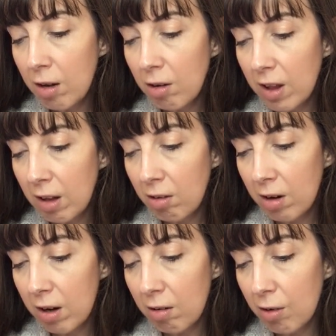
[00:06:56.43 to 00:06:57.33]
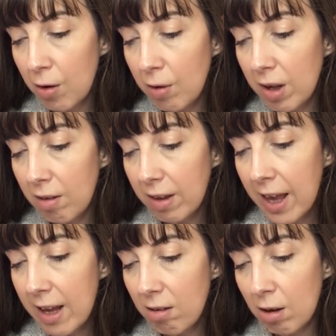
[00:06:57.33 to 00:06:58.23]
to the insiders only as
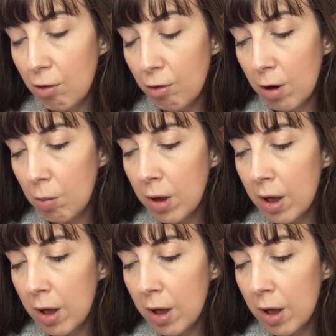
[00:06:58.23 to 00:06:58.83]
K syndrome,